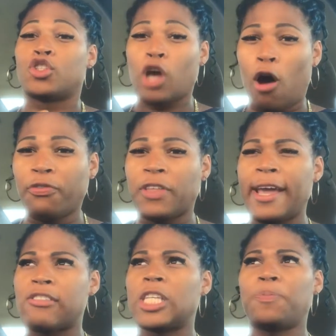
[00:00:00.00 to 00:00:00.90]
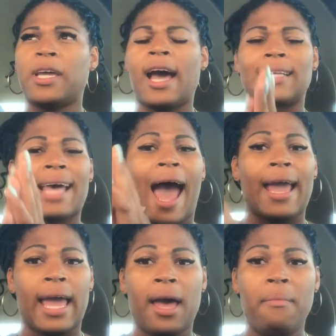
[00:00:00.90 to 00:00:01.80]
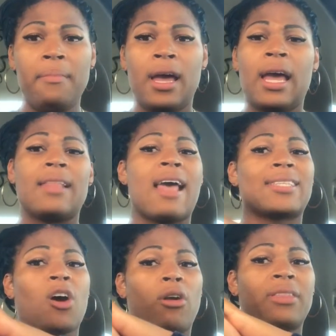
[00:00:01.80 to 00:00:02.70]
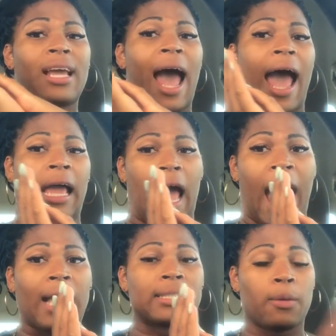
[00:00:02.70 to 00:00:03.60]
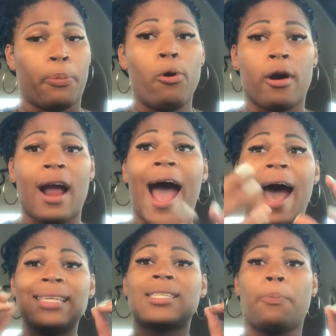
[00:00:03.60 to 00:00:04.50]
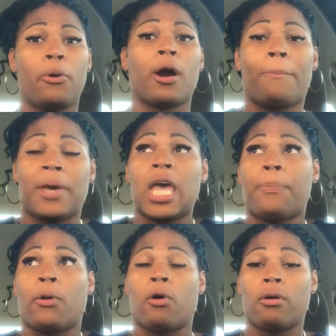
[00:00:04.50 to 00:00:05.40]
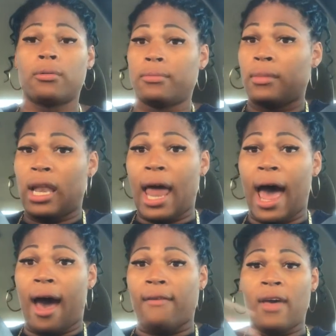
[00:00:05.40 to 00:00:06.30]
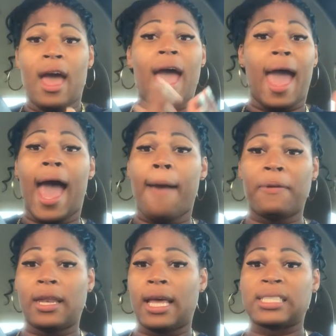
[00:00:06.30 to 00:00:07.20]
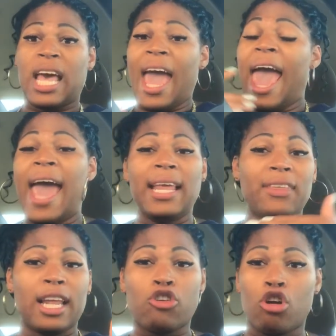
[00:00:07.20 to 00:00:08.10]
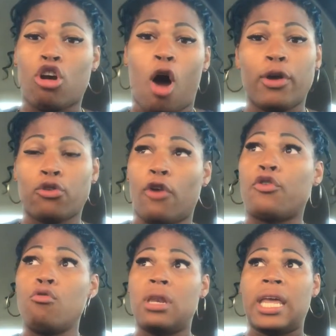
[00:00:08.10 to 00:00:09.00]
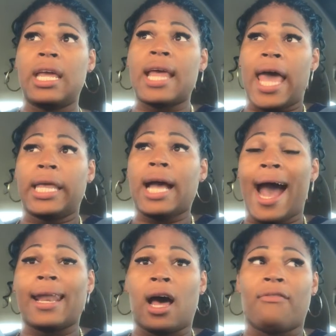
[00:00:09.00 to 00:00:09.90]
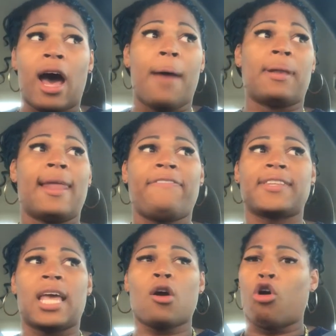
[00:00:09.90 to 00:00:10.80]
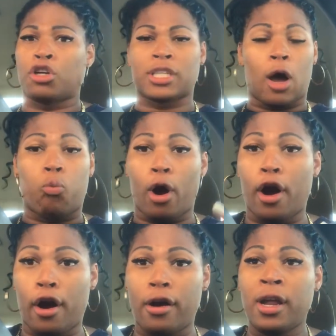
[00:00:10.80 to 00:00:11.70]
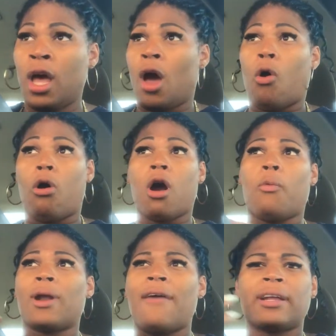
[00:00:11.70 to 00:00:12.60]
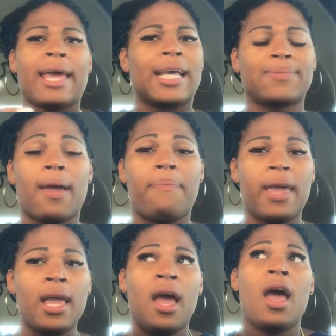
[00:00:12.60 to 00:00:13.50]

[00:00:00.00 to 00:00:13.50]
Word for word: Don't think just because I am, that's the only thing I, I support. I support people, love, happiness, anything that you're going through. If you need any kind of uplifting or a word or whatever the case may be,